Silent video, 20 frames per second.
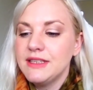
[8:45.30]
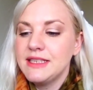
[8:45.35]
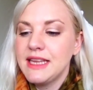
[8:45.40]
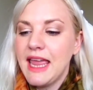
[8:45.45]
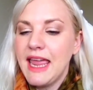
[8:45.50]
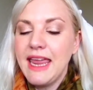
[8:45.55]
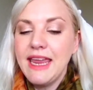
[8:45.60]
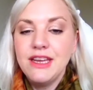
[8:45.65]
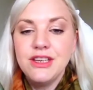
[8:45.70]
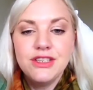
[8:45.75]

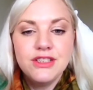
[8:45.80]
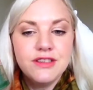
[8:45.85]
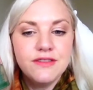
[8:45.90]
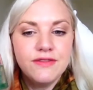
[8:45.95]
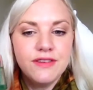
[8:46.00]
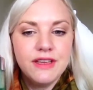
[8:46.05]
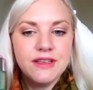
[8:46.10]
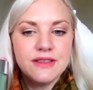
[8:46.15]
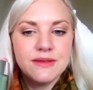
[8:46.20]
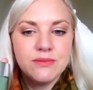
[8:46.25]
Age
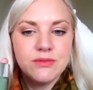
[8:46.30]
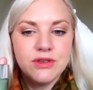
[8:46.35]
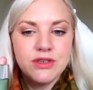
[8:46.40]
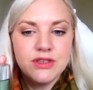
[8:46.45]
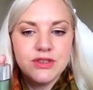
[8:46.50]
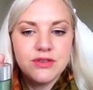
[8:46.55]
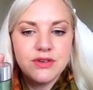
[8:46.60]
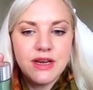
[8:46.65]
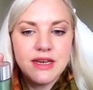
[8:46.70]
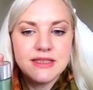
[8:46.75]
Defense
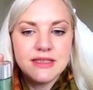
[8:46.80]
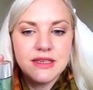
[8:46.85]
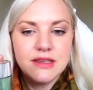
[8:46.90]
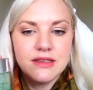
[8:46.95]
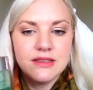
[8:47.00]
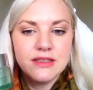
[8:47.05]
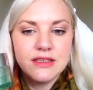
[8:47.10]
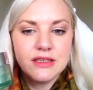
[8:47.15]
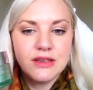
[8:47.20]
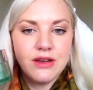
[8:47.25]
Moisturizer.
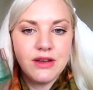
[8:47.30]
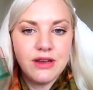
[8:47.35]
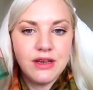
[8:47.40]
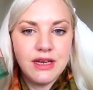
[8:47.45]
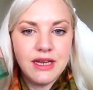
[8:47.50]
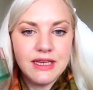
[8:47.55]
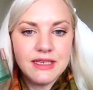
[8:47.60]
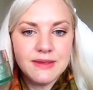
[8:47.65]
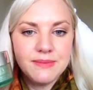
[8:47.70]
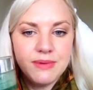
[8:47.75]
This has got an
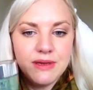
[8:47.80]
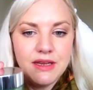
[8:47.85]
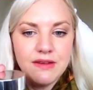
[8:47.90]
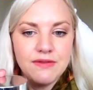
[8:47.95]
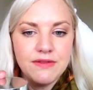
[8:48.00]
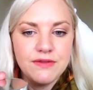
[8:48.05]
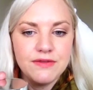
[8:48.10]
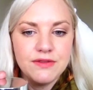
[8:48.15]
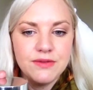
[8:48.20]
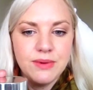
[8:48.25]

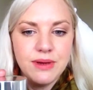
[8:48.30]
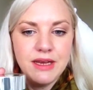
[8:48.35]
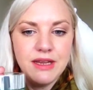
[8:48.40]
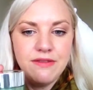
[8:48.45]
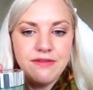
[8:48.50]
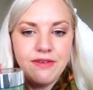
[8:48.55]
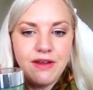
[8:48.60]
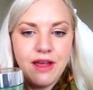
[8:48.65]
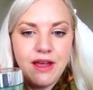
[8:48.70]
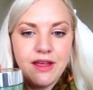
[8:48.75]
SPF of
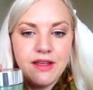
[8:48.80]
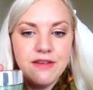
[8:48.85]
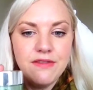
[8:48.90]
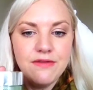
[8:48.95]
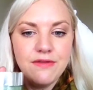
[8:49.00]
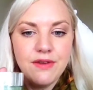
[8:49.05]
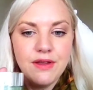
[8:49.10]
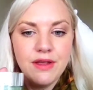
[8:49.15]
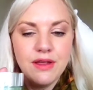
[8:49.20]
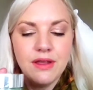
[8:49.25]

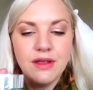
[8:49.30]
25.